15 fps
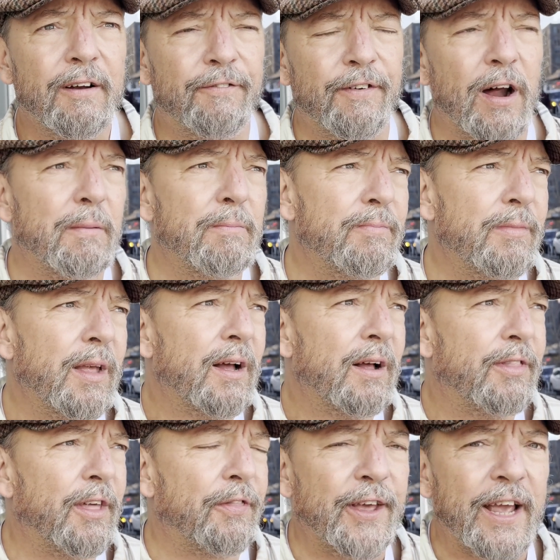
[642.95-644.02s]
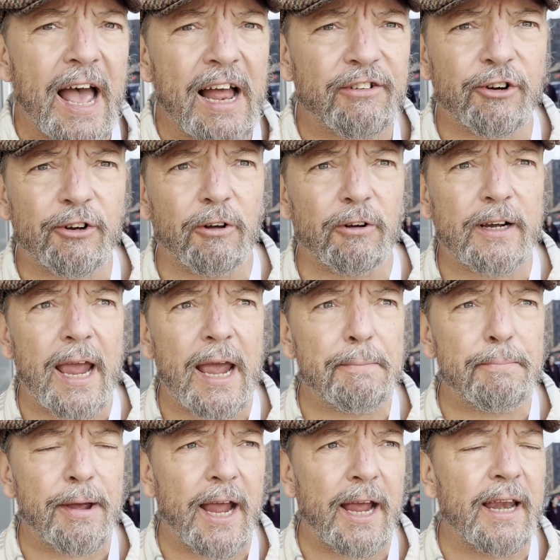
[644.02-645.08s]
from the theatrical
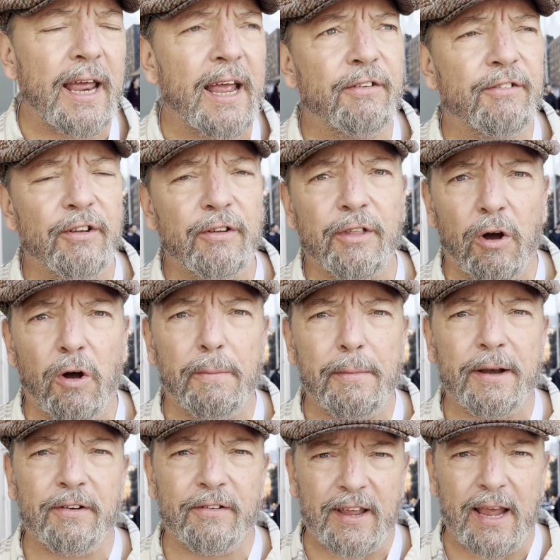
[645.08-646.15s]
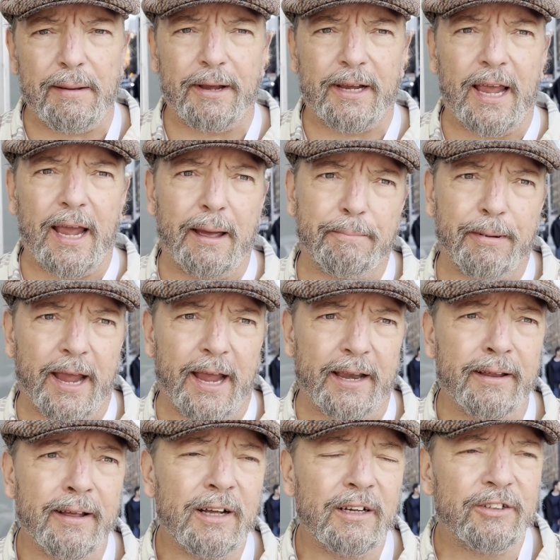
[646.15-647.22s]
campaign into the home entertainment campaign.
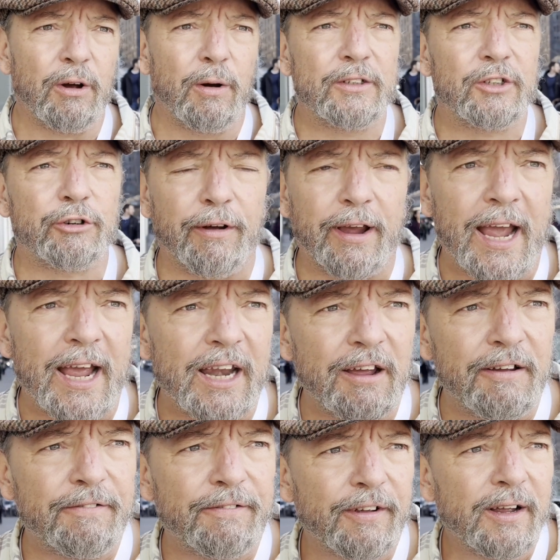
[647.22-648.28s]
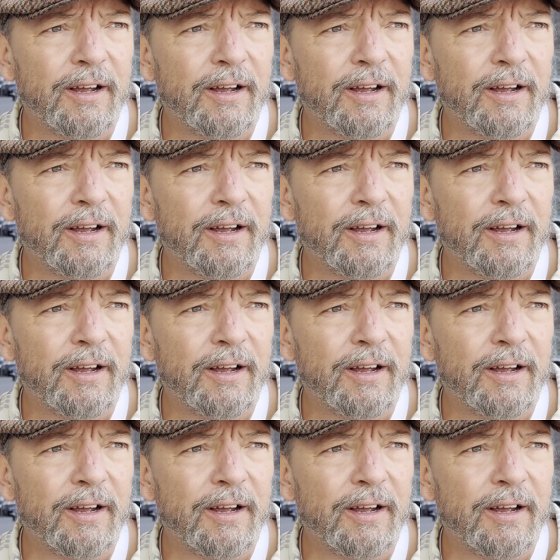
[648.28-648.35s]
So it's creative.